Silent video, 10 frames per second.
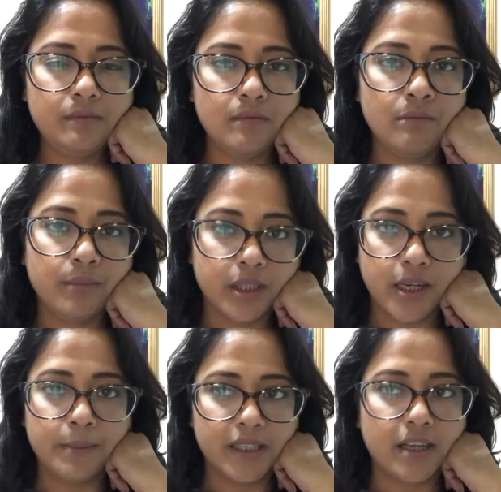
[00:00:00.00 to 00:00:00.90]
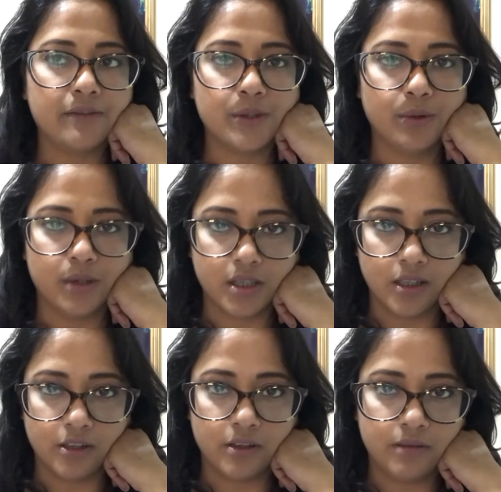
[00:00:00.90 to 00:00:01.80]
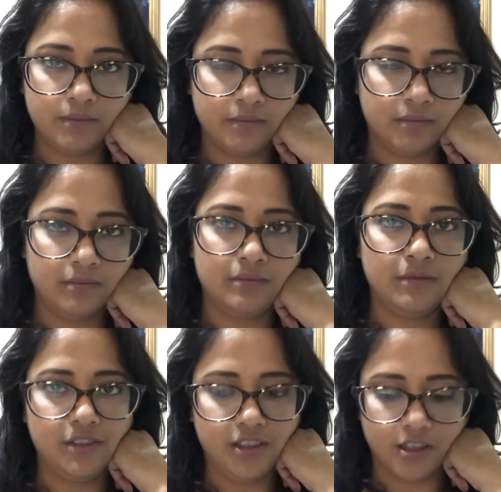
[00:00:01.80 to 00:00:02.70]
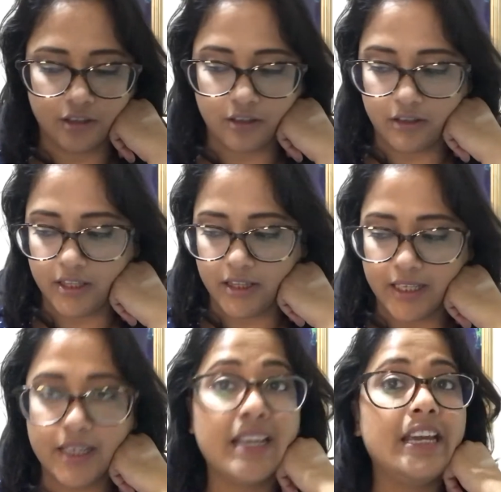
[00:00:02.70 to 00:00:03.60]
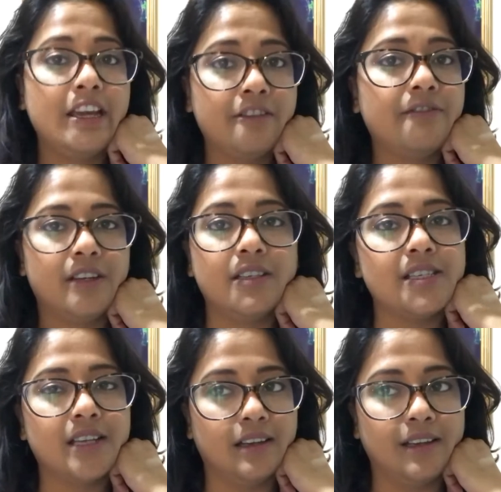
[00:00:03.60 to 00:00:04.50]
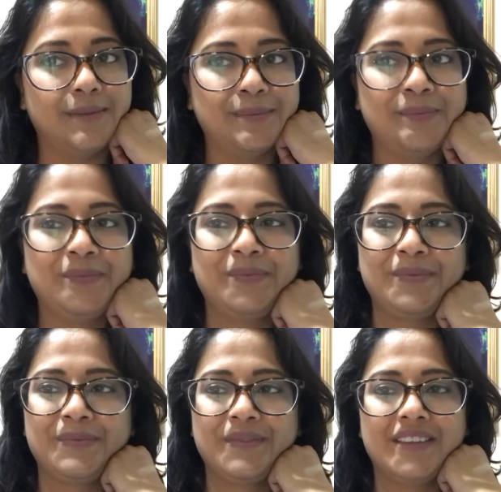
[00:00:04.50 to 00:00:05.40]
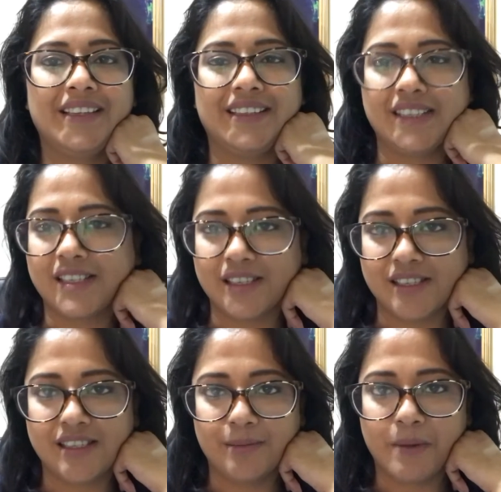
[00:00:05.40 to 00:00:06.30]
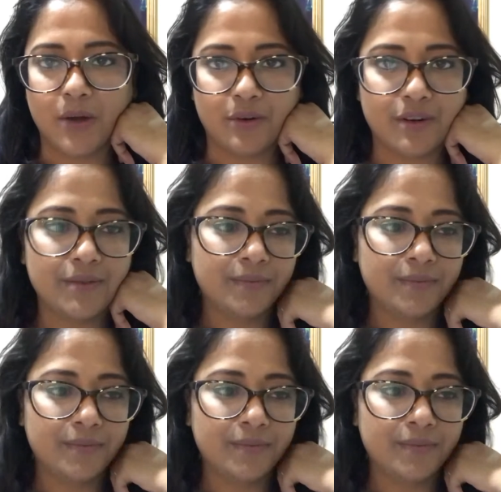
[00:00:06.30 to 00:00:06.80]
But I might have to go a color darker than that if I decide that this is the powder.